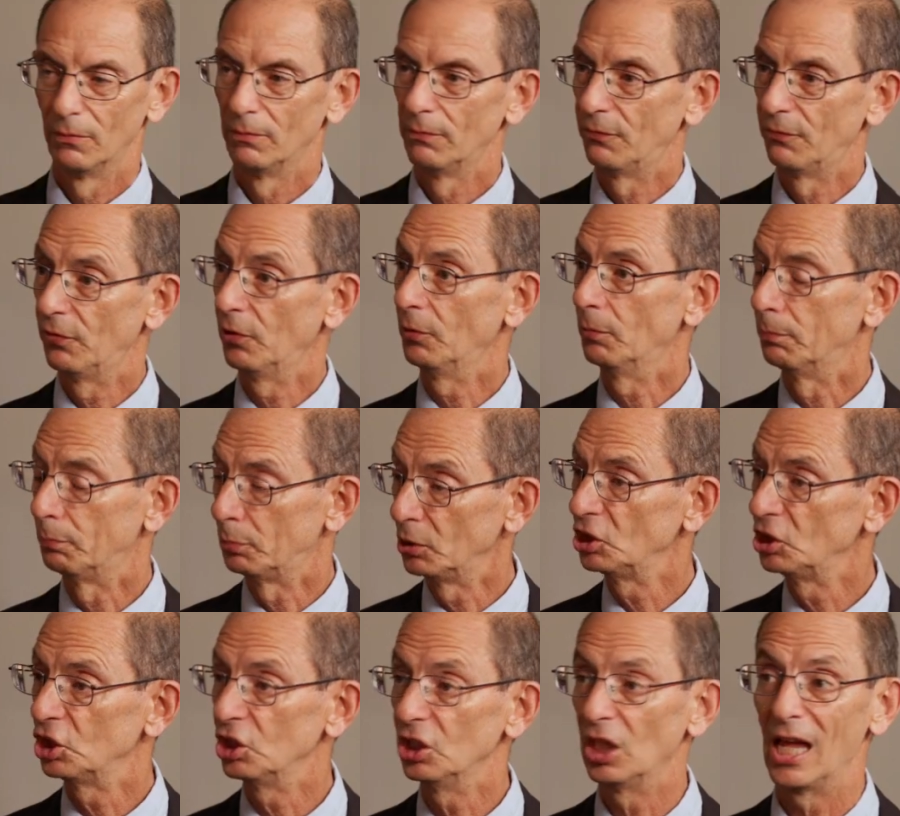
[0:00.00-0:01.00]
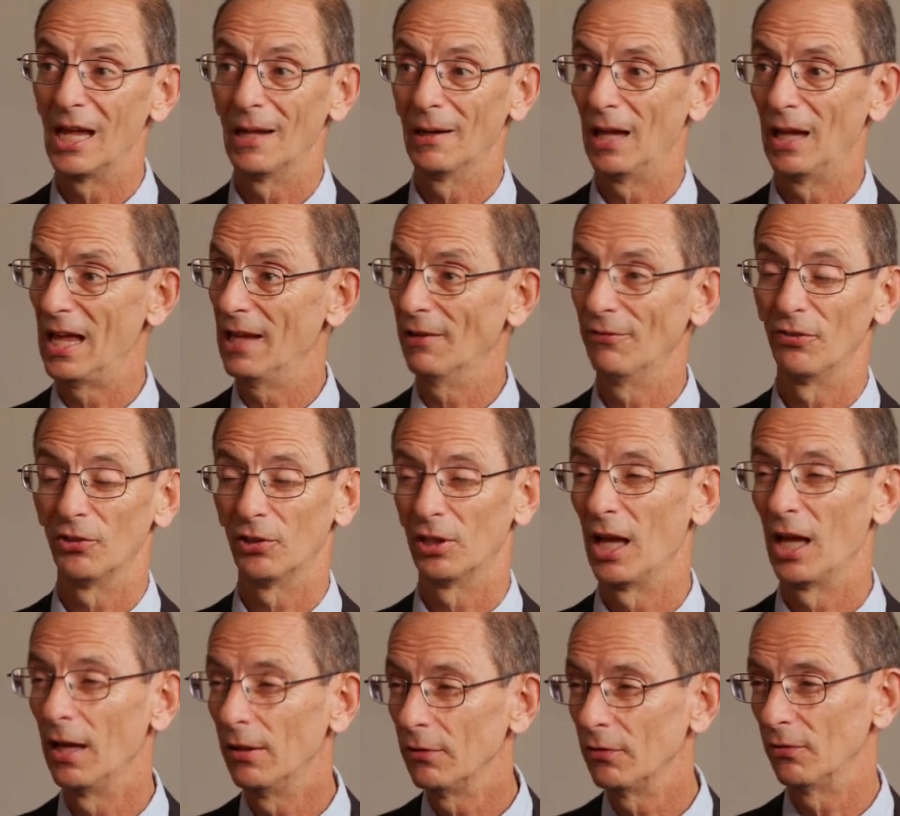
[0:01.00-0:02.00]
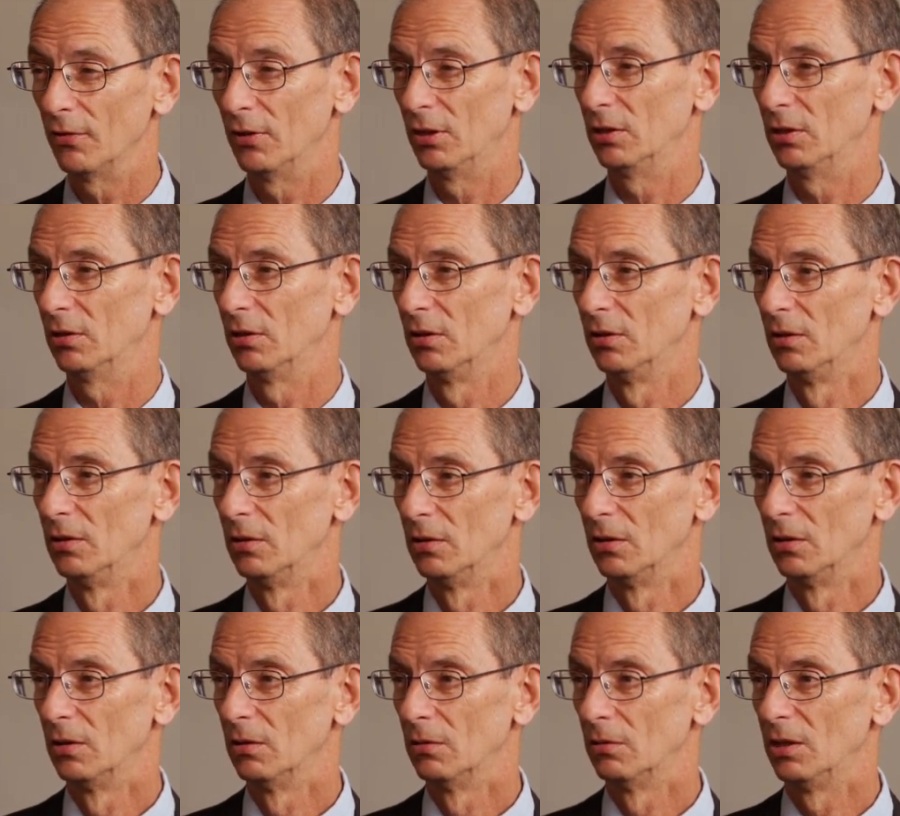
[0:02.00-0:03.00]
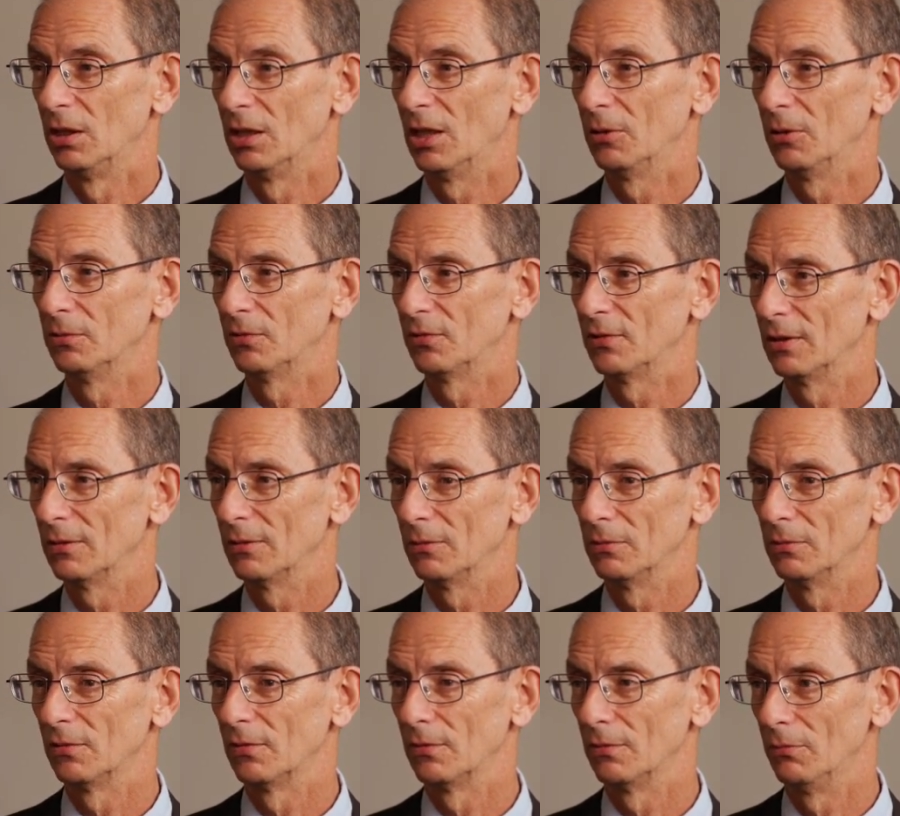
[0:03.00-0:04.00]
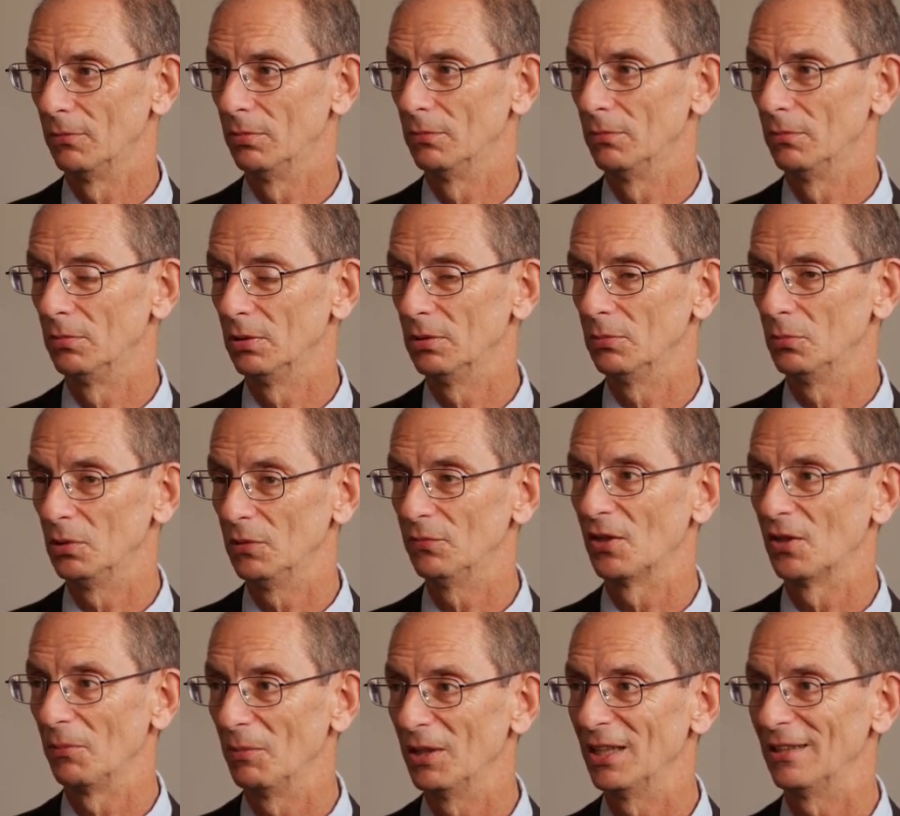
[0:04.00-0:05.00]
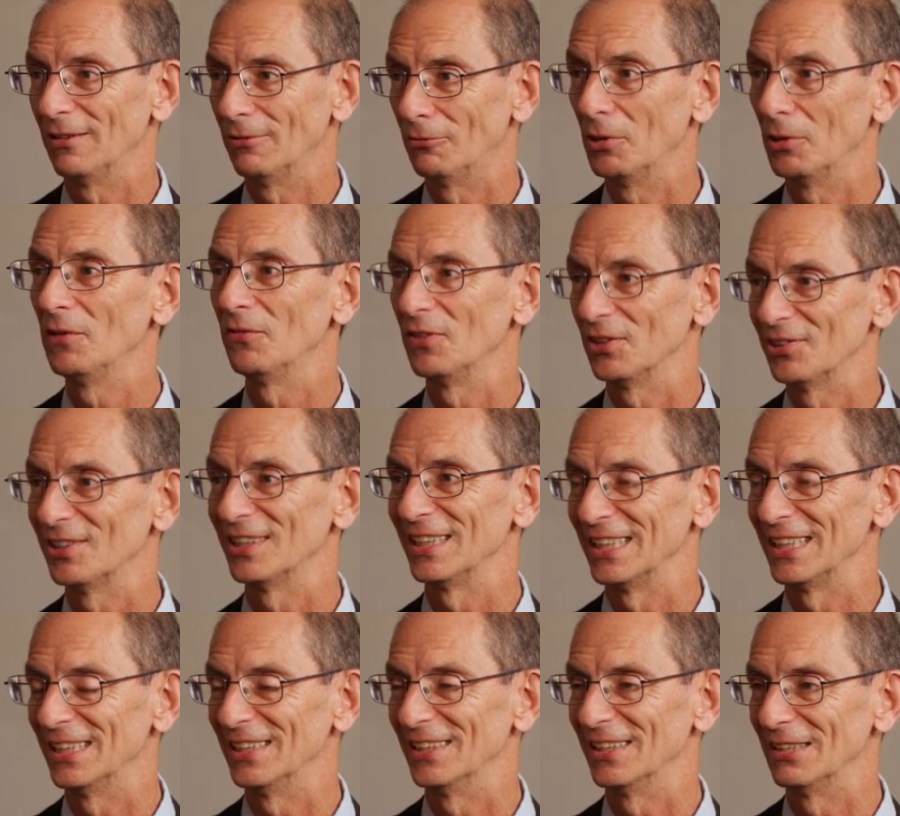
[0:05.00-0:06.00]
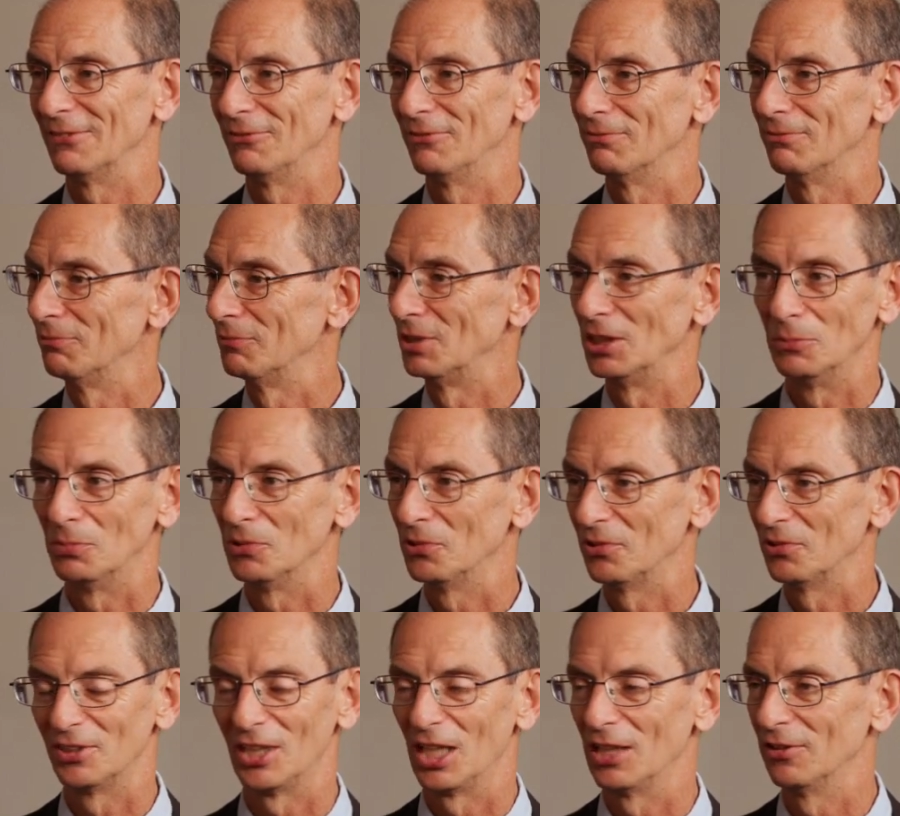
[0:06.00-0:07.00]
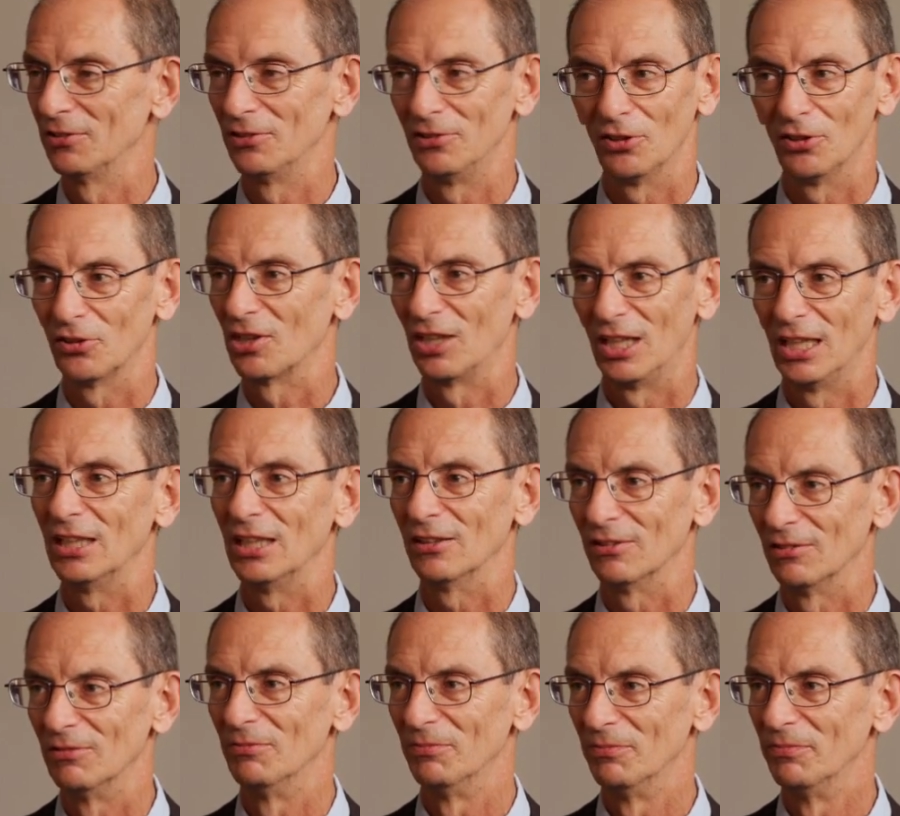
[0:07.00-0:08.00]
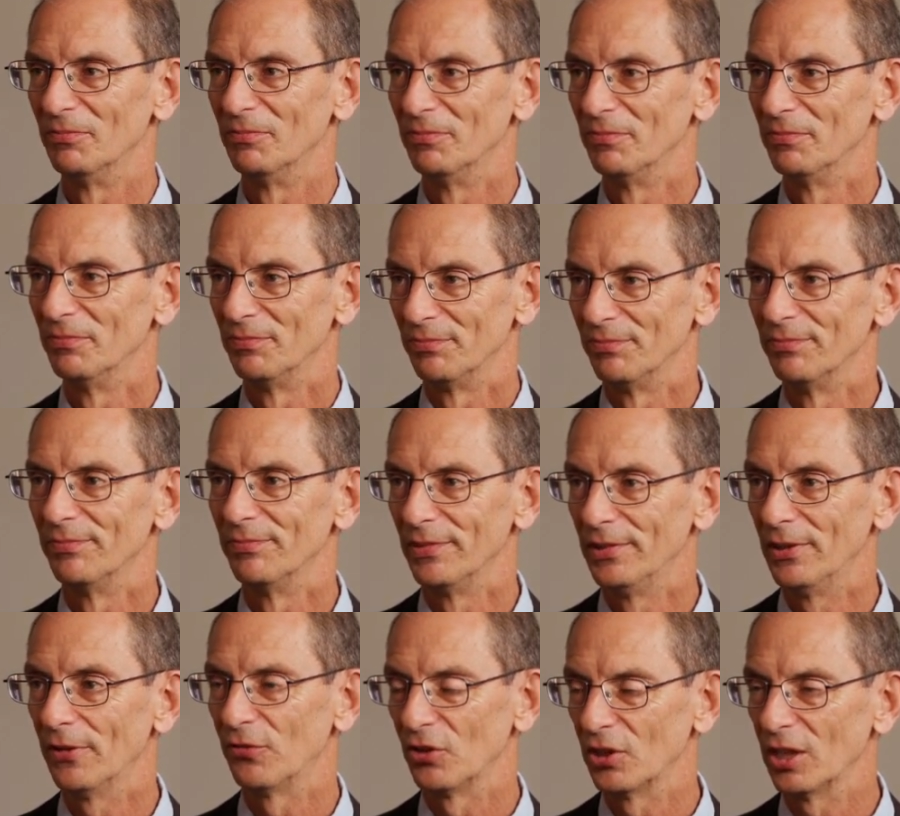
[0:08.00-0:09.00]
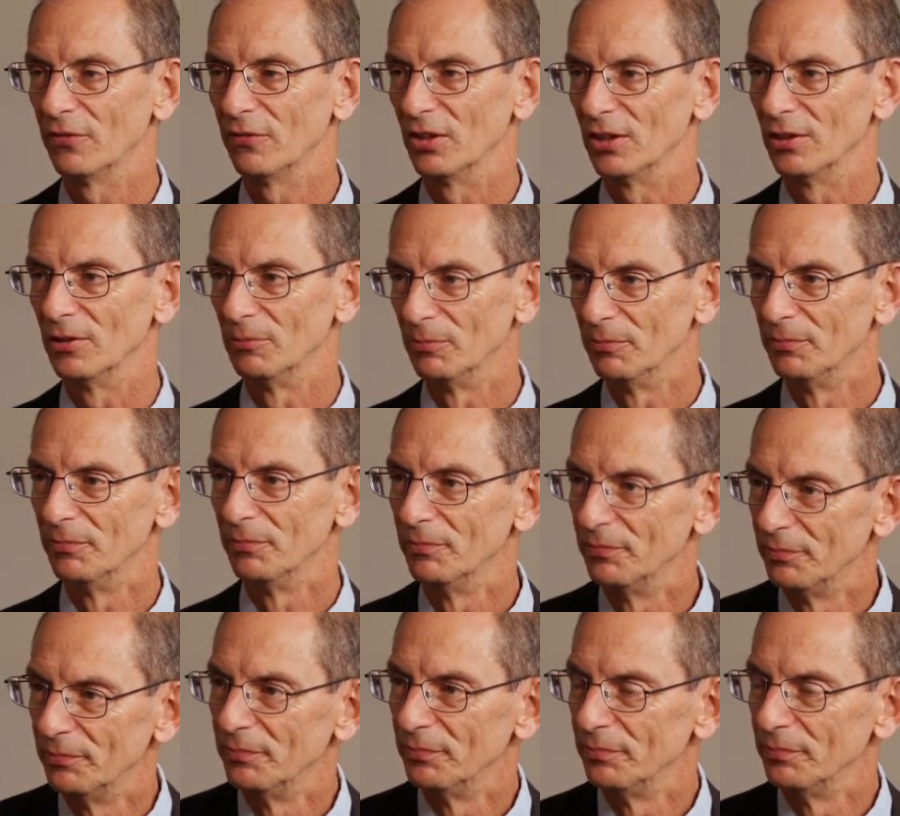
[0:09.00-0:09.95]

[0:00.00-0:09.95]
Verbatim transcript: for preaching and, and for counseling. You know, so was, we, we've committed grievous sins, and Hebrews says, you're clean. Yeah. You're forgiven. You